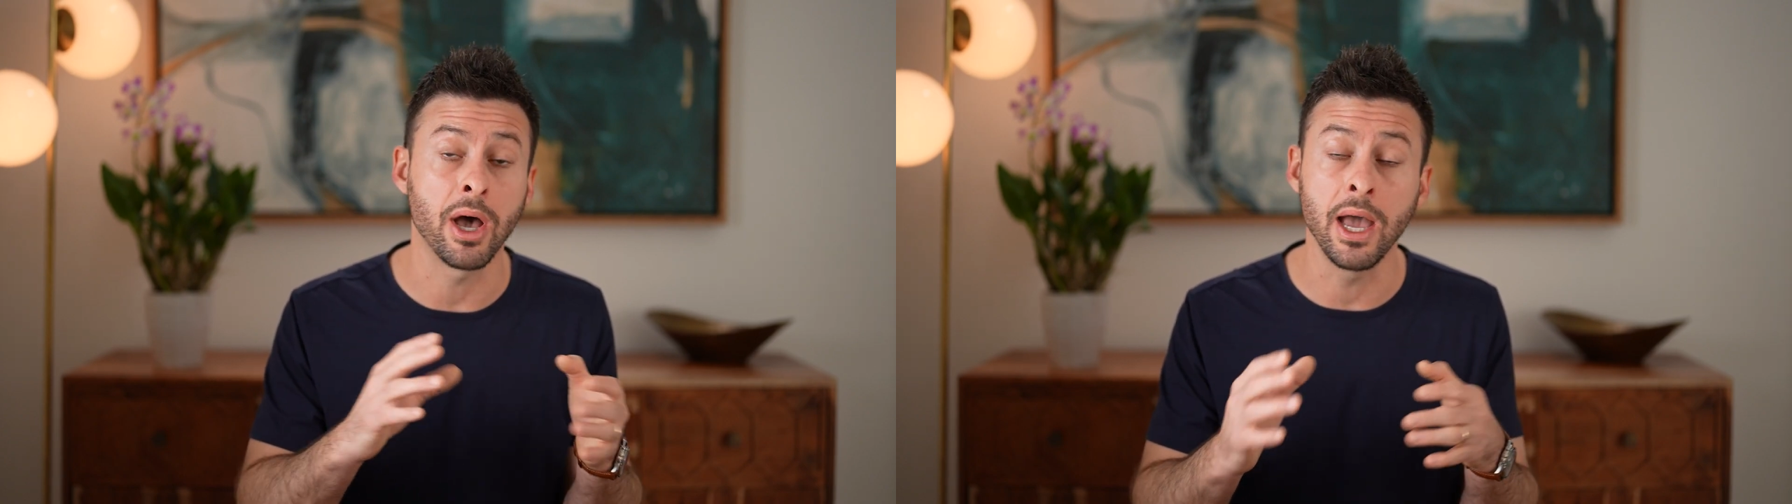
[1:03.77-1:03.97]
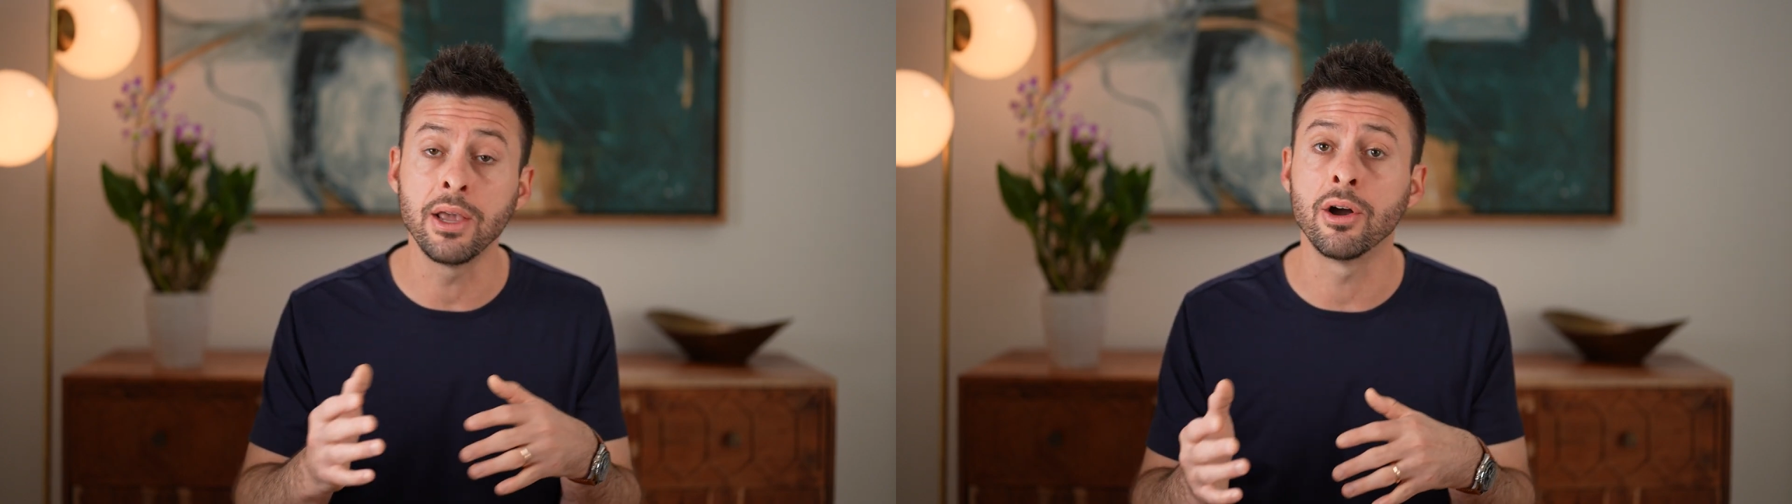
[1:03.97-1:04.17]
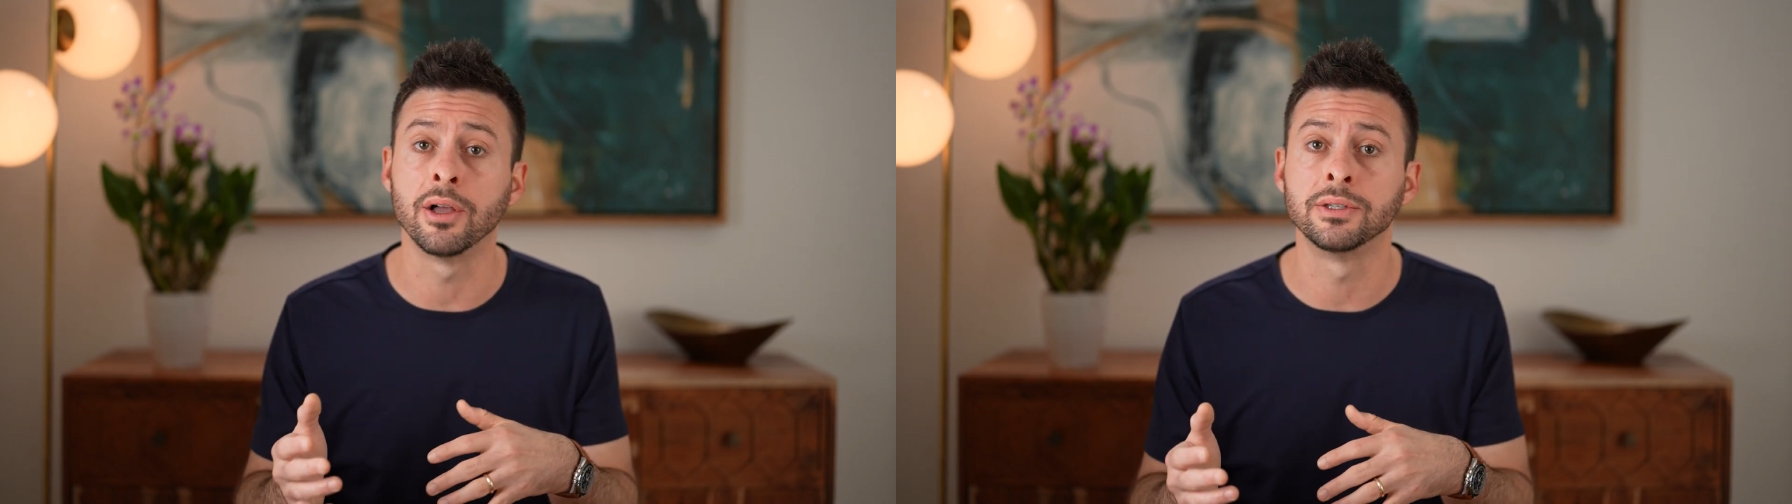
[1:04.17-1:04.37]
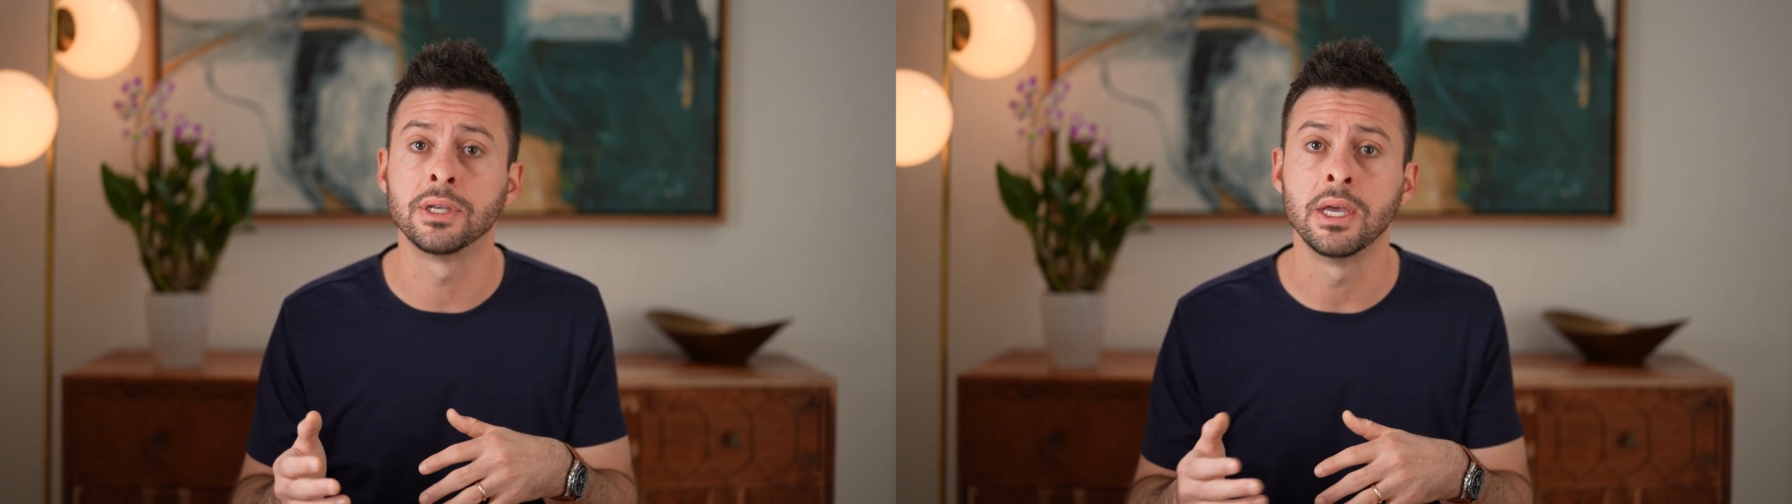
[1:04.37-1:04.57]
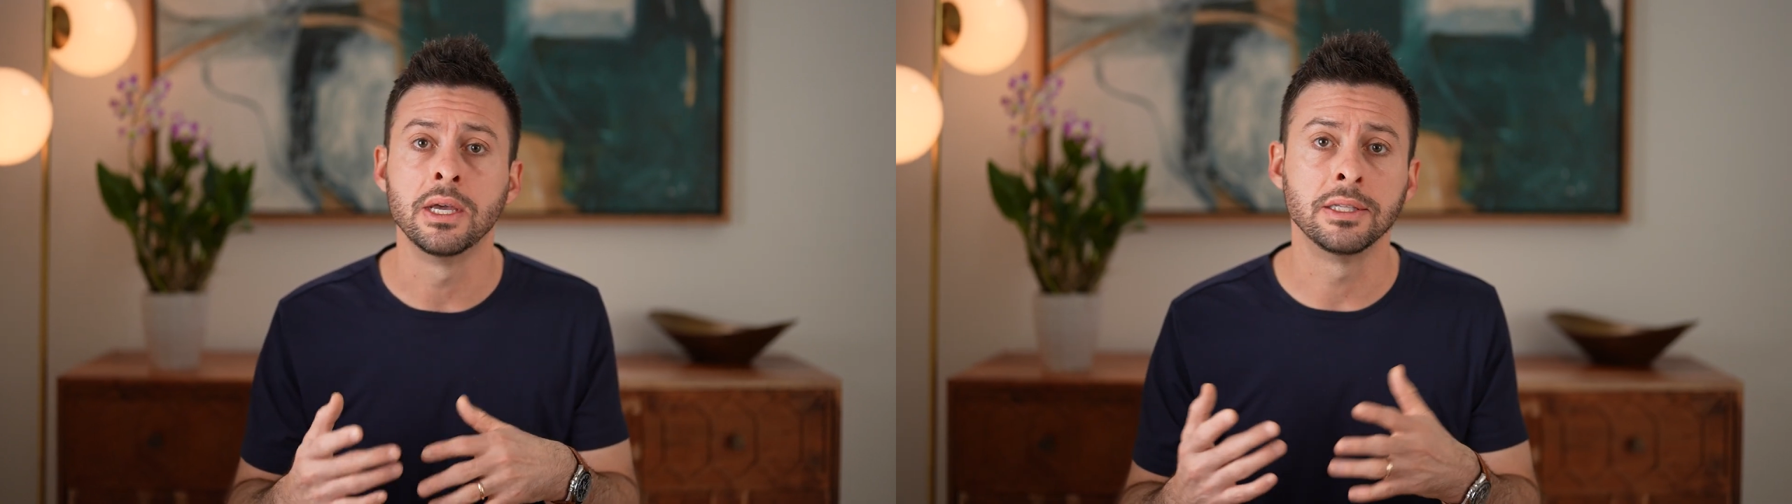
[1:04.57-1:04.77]
icons
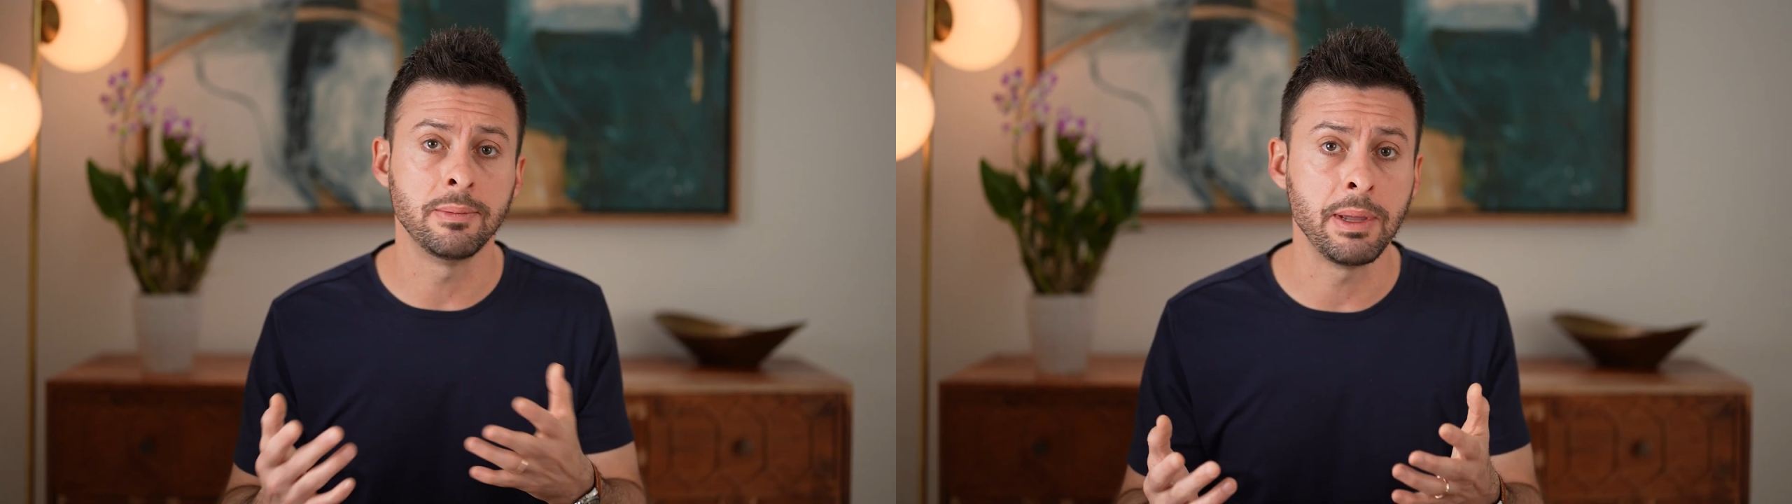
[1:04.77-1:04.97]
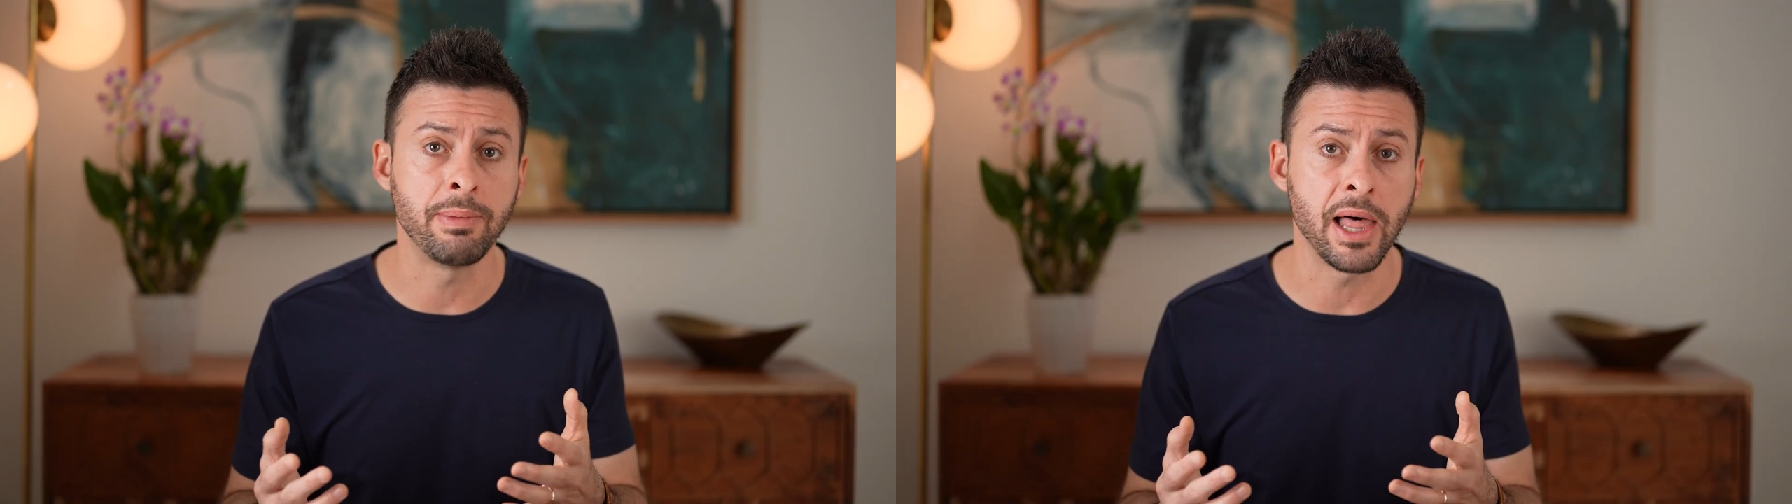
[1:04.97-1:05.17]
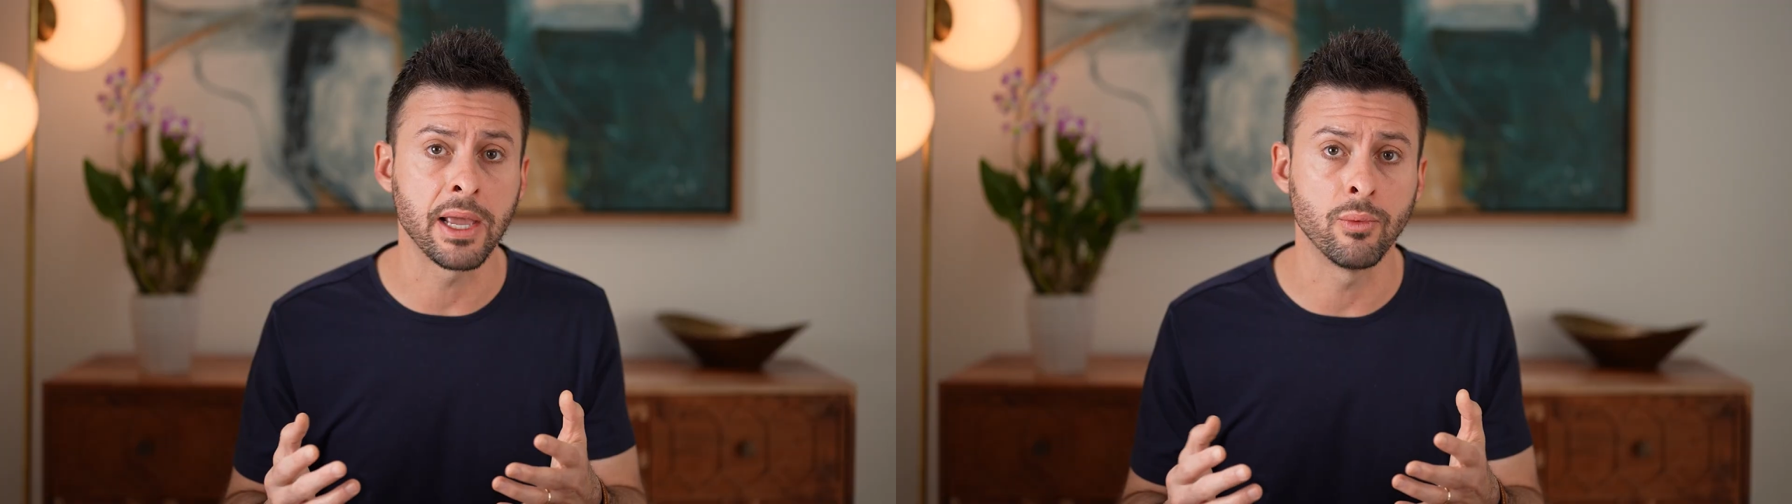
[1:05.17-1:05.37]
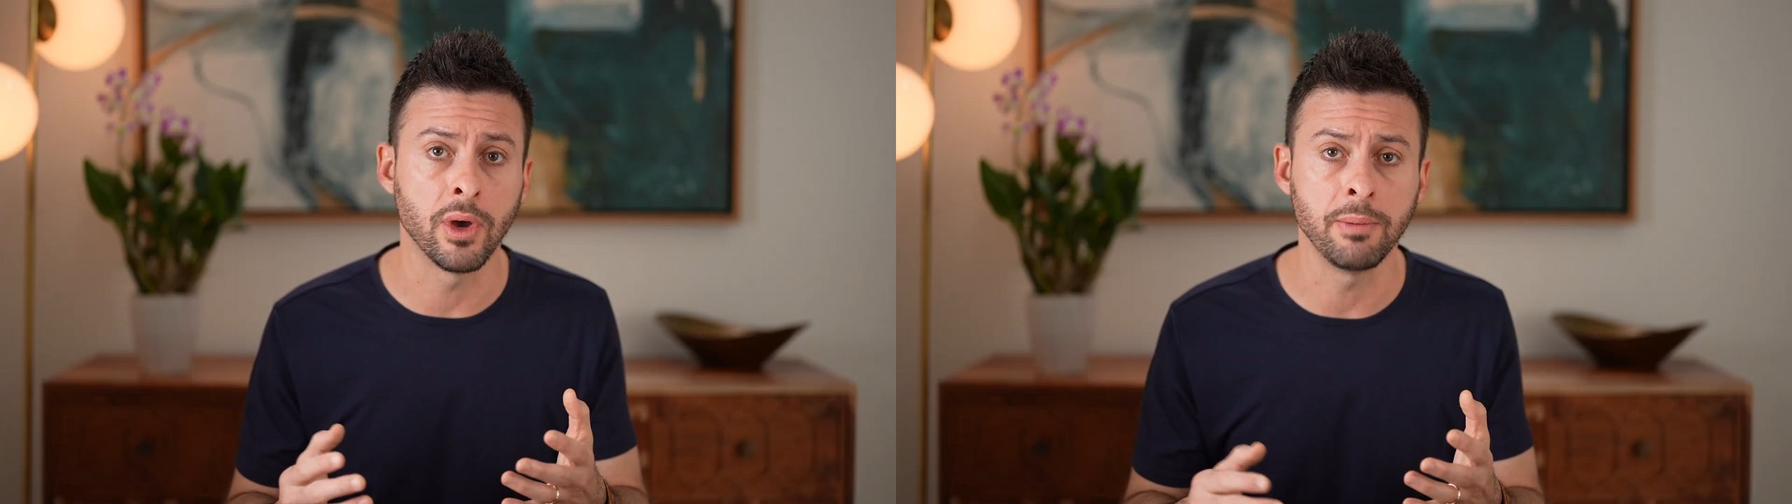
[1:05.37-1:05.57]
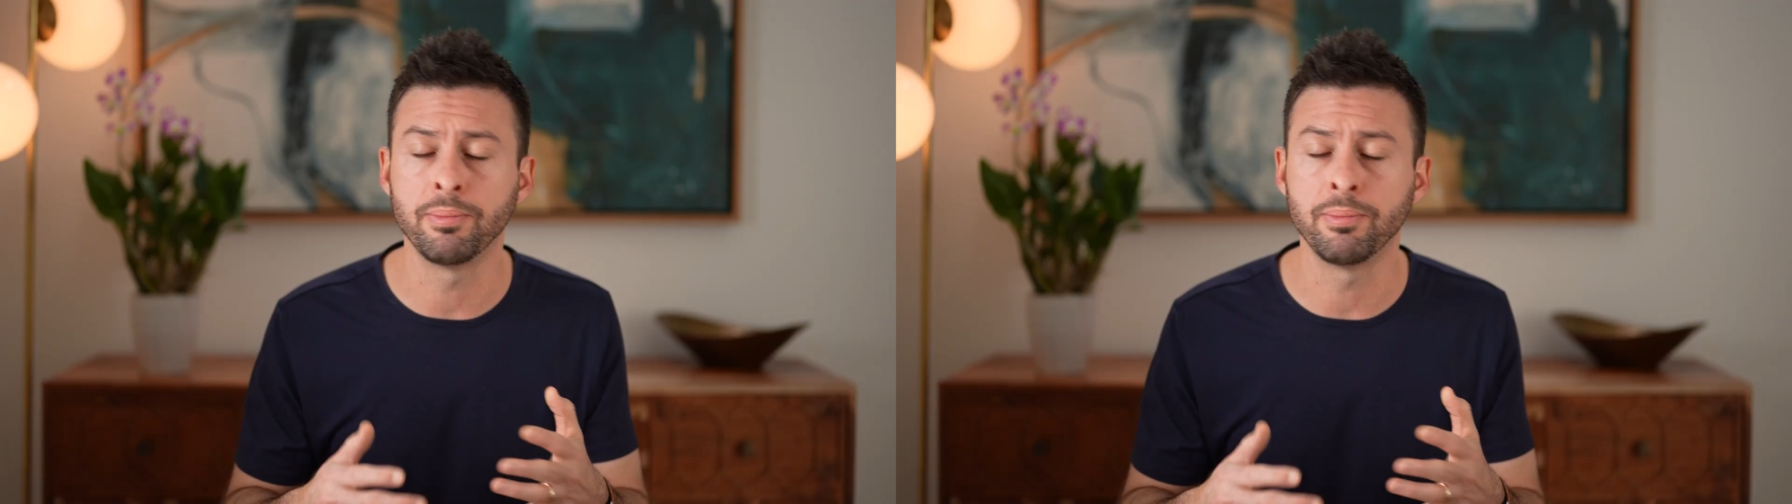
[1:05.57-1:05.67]
to be black and white,